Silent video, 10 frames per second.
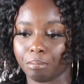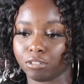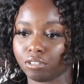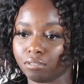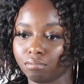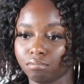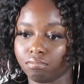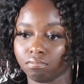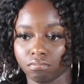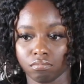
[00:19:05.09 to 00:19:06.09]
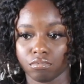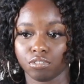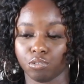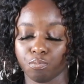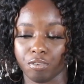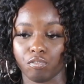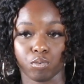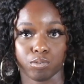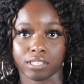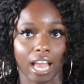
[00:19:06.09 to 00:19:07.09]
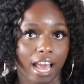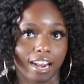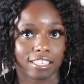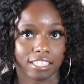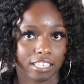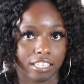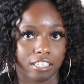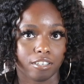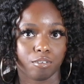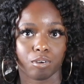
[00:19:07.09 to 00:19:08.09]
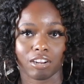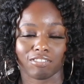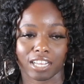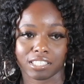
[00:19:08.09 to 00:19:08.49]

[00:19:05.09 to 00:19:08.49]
I'm gonna do the foods that I like to eat, whatever.